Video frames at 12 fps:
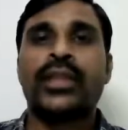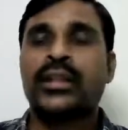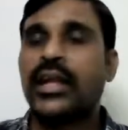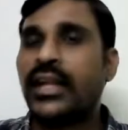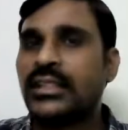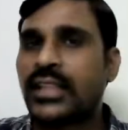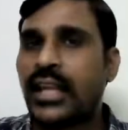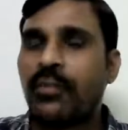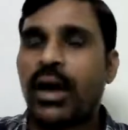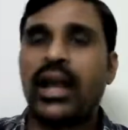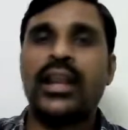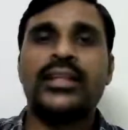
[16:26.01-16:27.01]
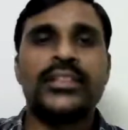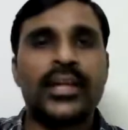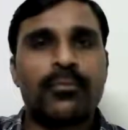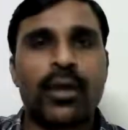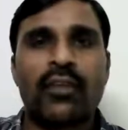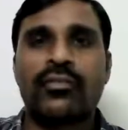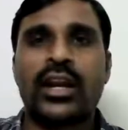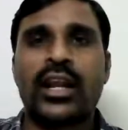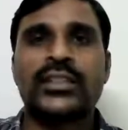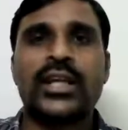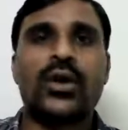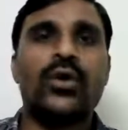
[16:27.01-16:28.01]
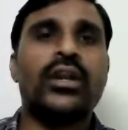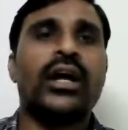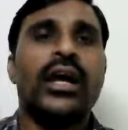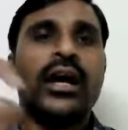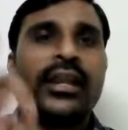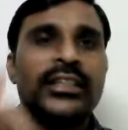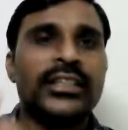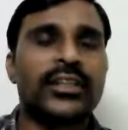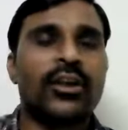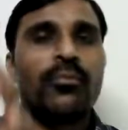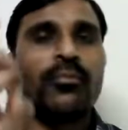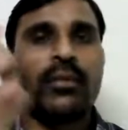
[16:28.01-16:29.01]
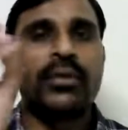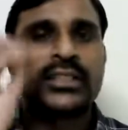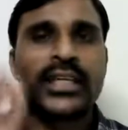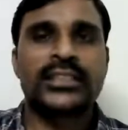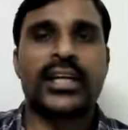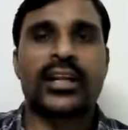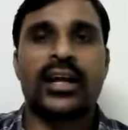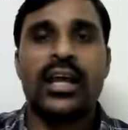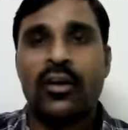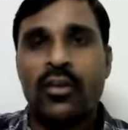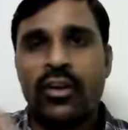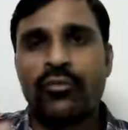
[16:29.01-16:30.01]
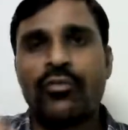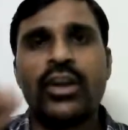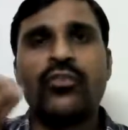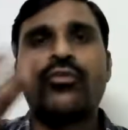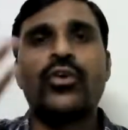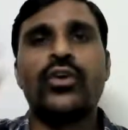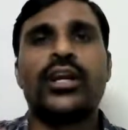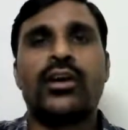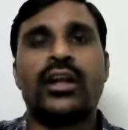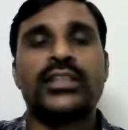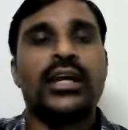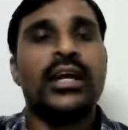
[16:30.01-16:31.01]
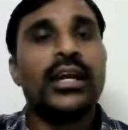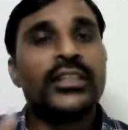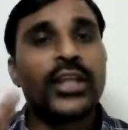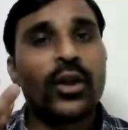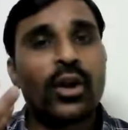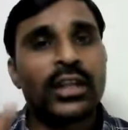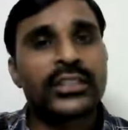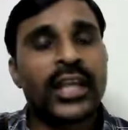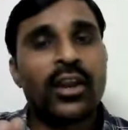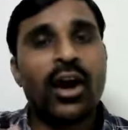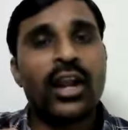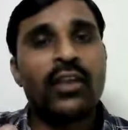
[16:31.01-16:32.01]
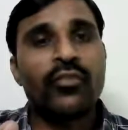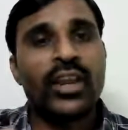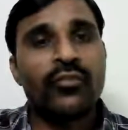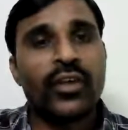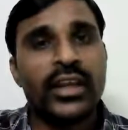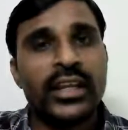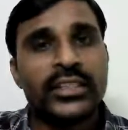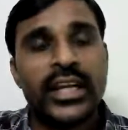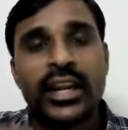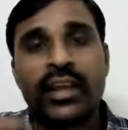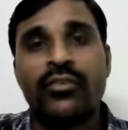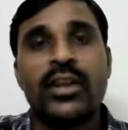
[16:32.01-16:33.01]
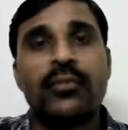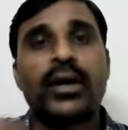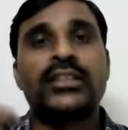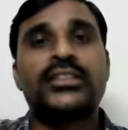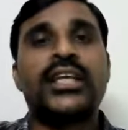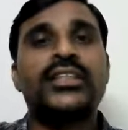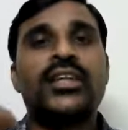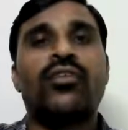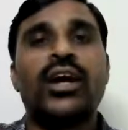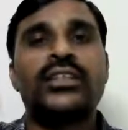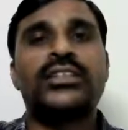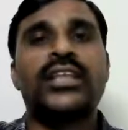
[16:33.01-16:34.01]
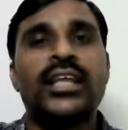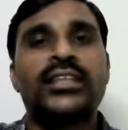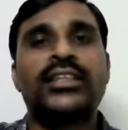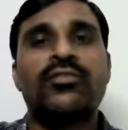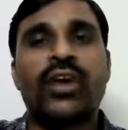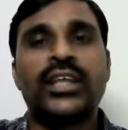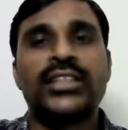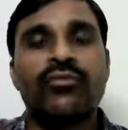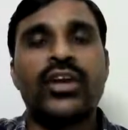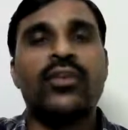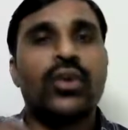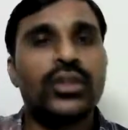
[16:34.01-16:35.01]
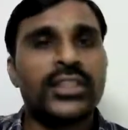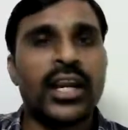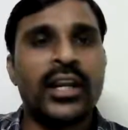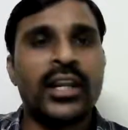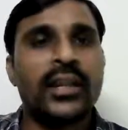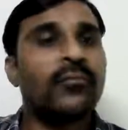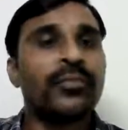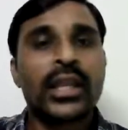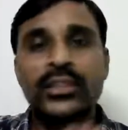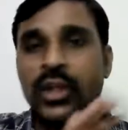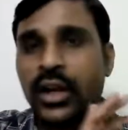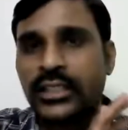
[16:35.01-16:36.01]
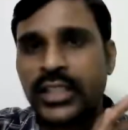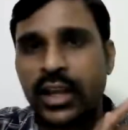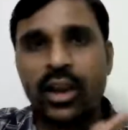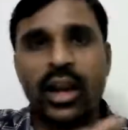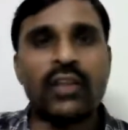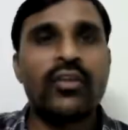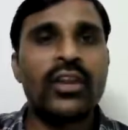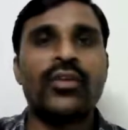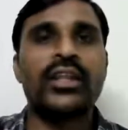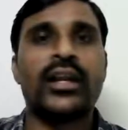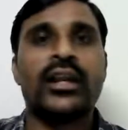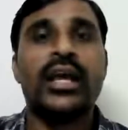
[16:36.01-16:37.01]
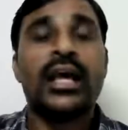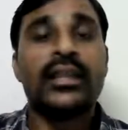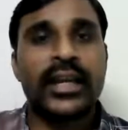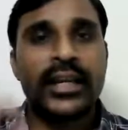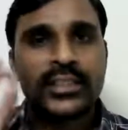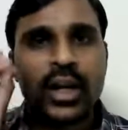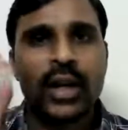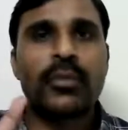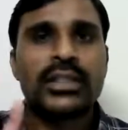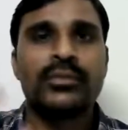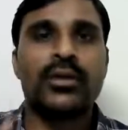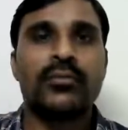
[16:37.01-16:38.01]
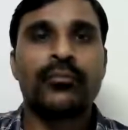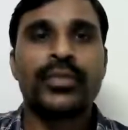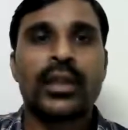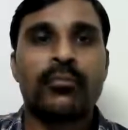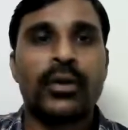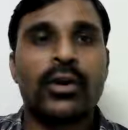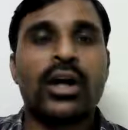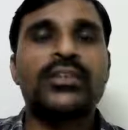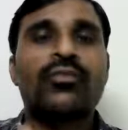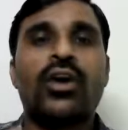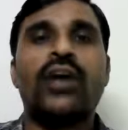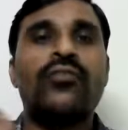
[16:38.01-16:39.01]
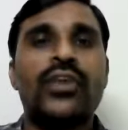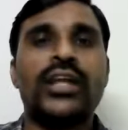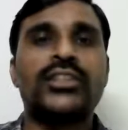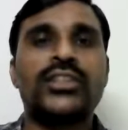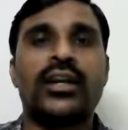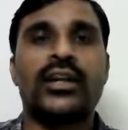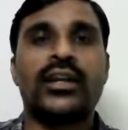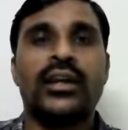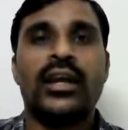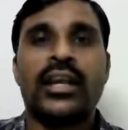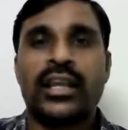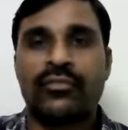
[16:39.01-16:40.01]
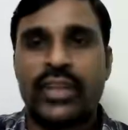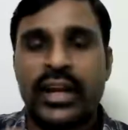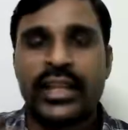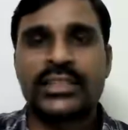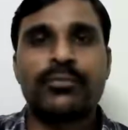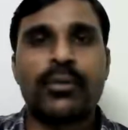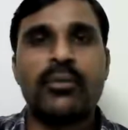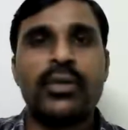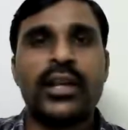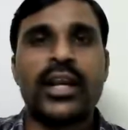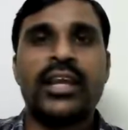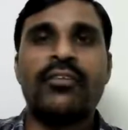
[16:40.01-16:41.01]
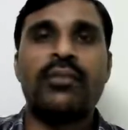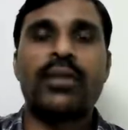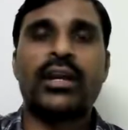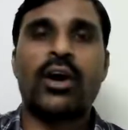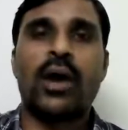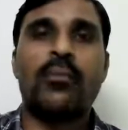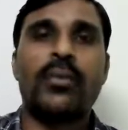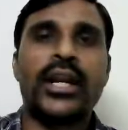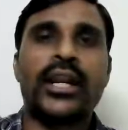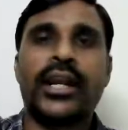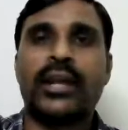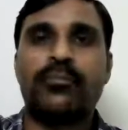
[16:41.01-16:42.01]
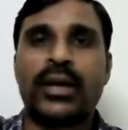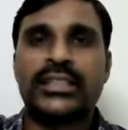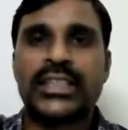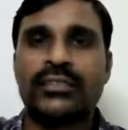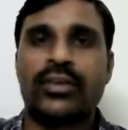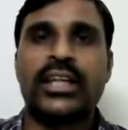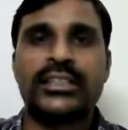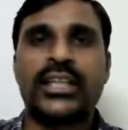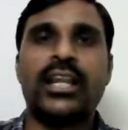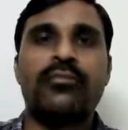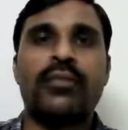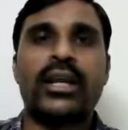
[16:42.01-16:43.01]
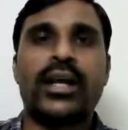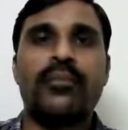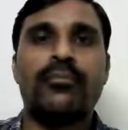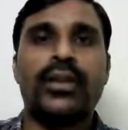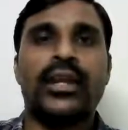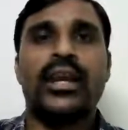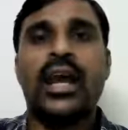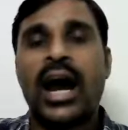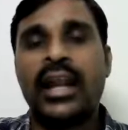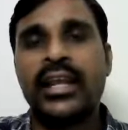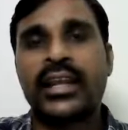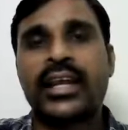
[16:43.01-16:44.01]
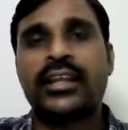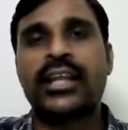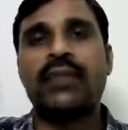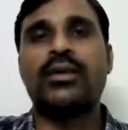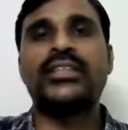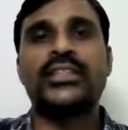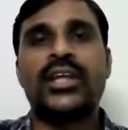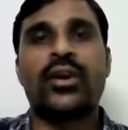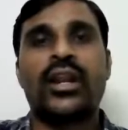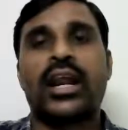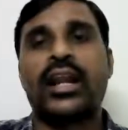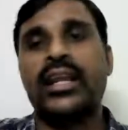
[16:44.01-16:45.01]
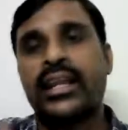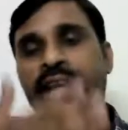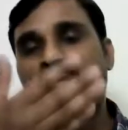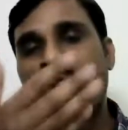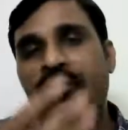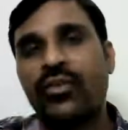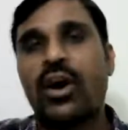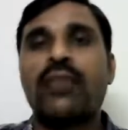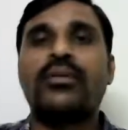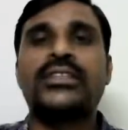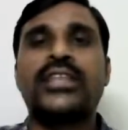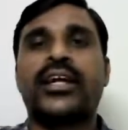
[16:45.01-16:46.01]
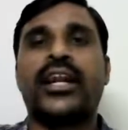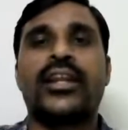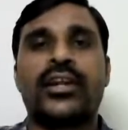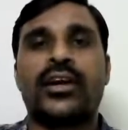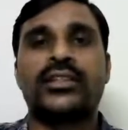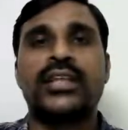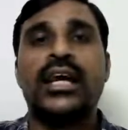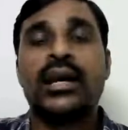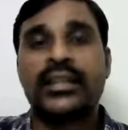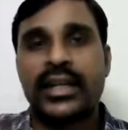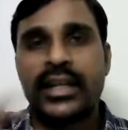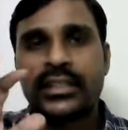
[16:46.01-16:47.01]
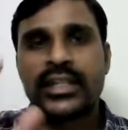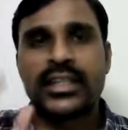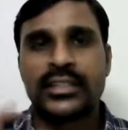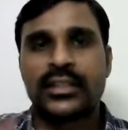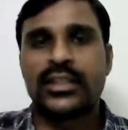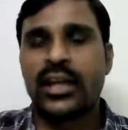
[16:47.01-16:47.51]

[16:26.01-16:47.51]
That is like balance sheet, profit and loss account, register of members, etc. There are very few records. Shareholders cannot verify each and every purchase invoice, sales invoice, every voucher entry. Shareholders cannot verify that. That is not possible because of confidentiality. If that is permitted, even my competitor can purchase one share in my company and he can claim as a shareholder and he can verify all my secret records. That is the reason.